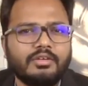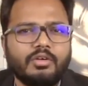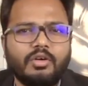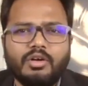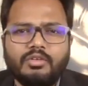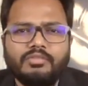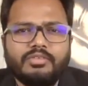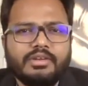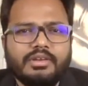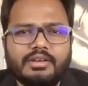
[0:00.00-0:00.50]

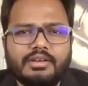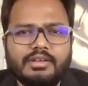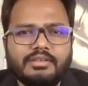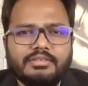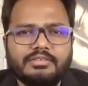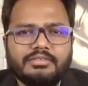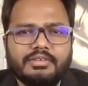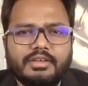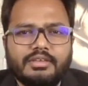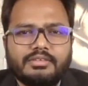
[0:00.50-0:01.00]
All we did
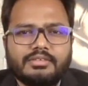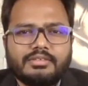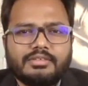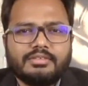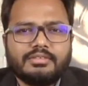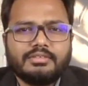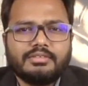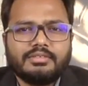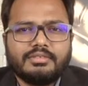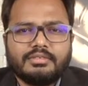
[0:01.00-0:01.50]
is
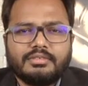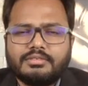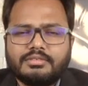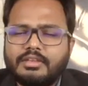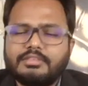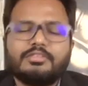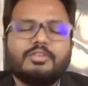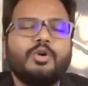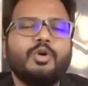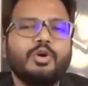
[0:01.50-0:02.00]

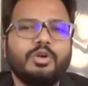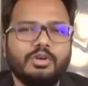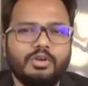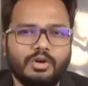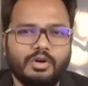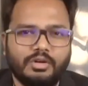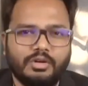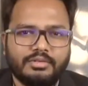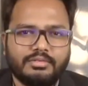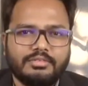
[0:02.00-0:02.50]
just hold
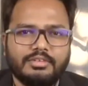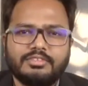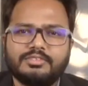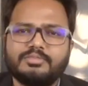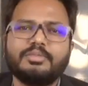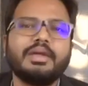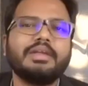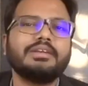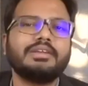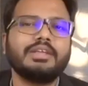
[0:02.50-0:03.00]
on,
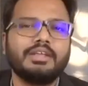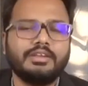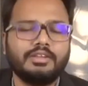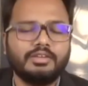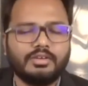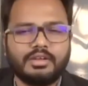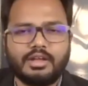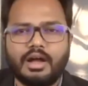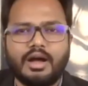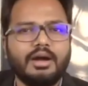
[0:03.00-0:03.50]
just maintain
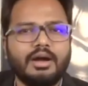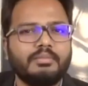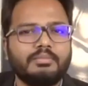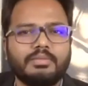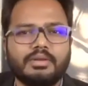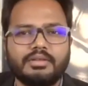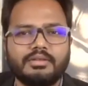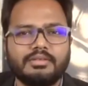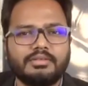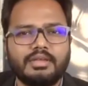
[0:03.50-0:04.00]
your
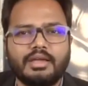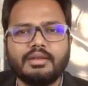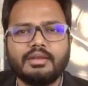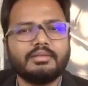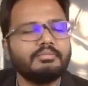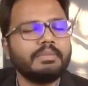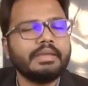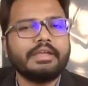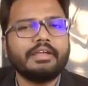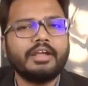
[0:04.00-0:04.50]
calmness
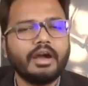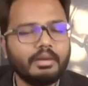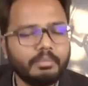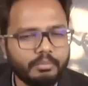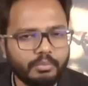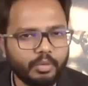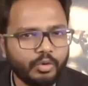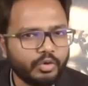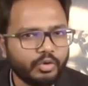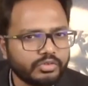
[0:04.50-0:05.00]
and be
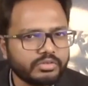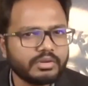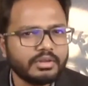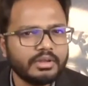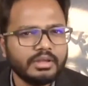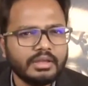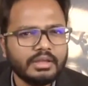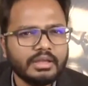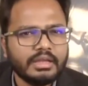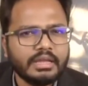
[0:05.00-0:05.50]
composed.
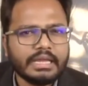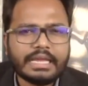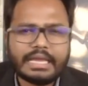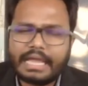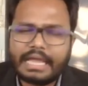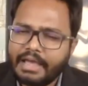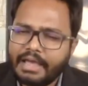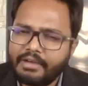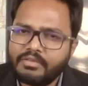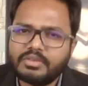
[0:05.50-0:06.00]

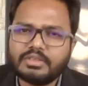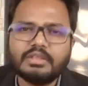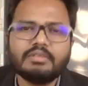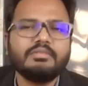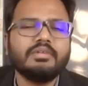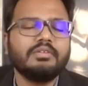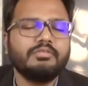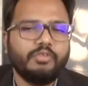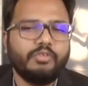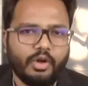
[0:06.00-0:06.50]

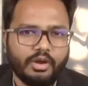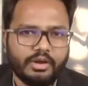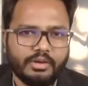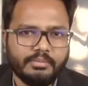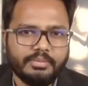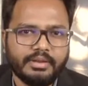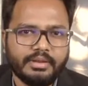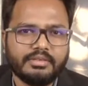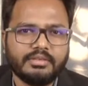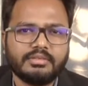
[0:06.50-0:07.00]
Everything will fall
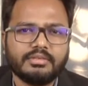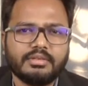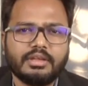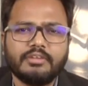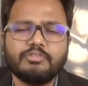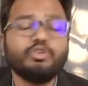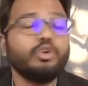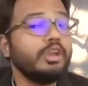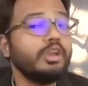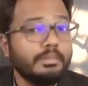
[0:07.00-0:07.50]
in place.
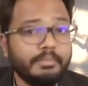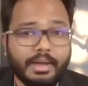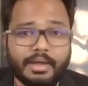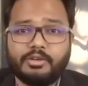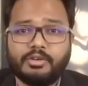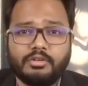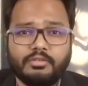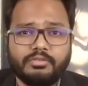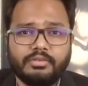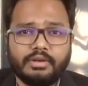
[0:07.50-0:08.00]
It's only a
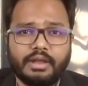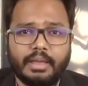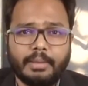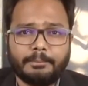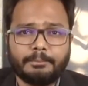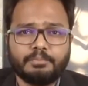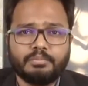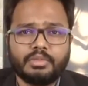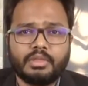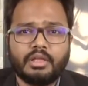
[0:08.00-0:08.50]
matter of time,
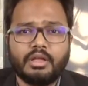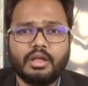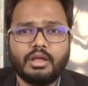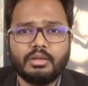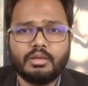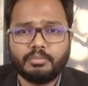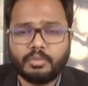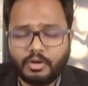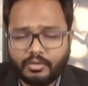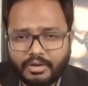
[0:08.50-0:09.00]

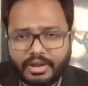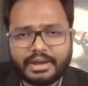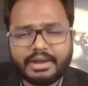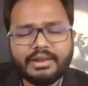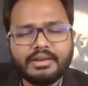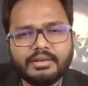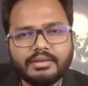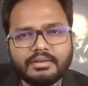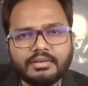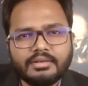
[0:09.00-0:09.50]

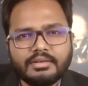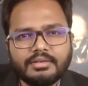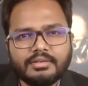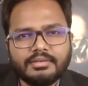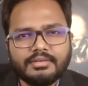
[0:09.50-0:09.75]
provided